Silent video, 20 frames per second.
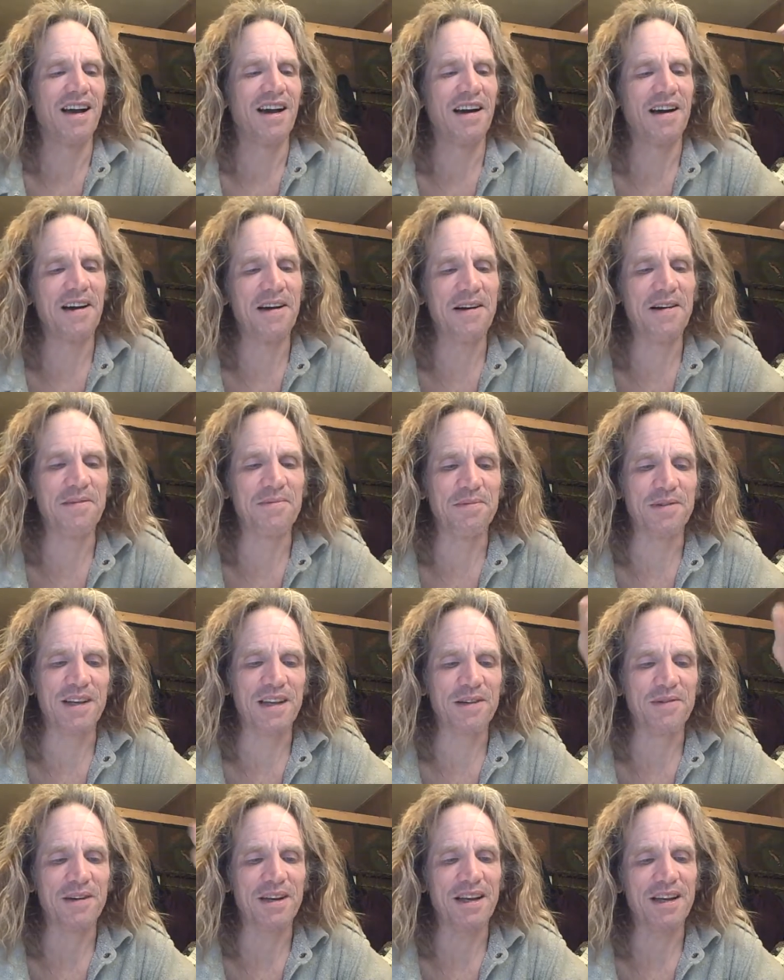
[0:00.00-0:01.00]
But
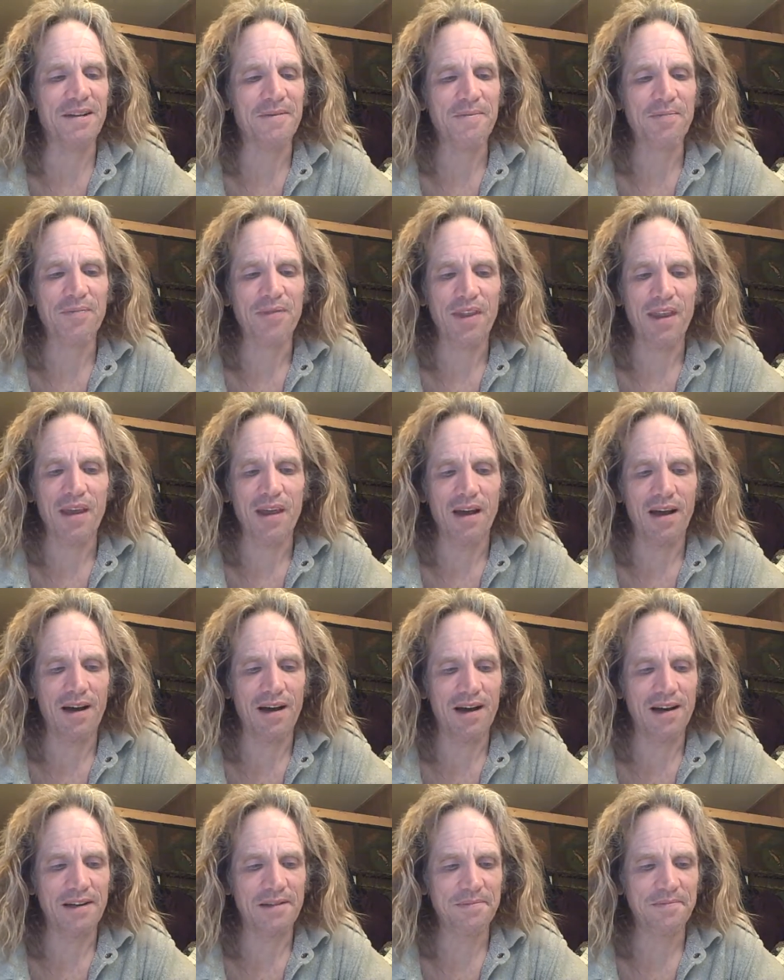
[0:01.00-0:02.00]
anyway,
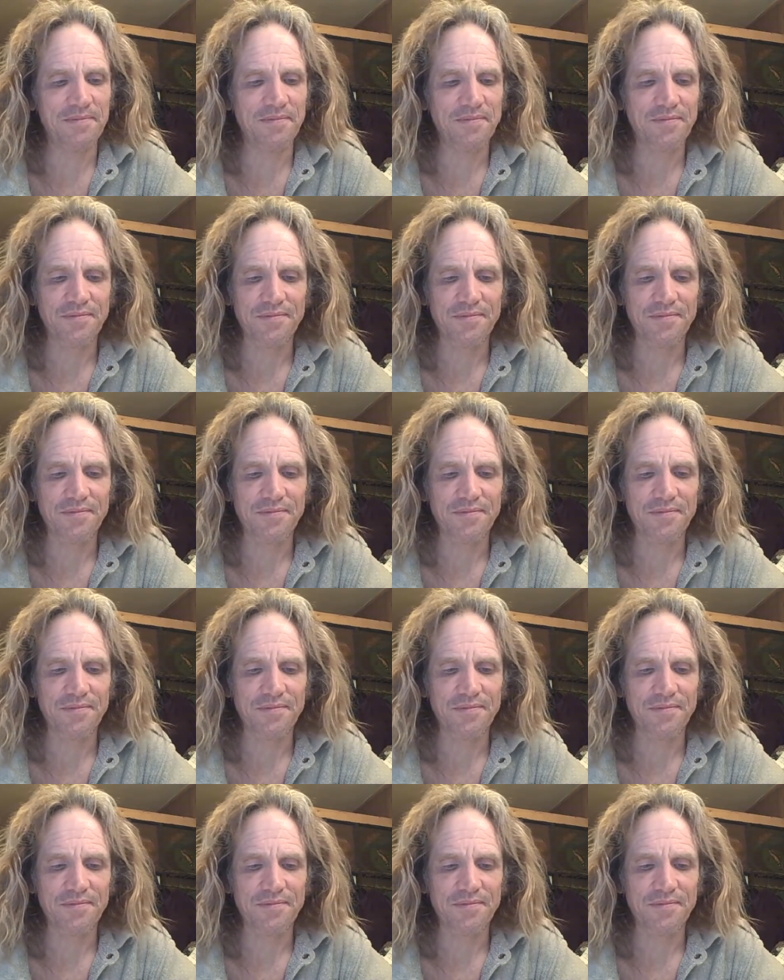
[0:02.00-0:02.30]
alright,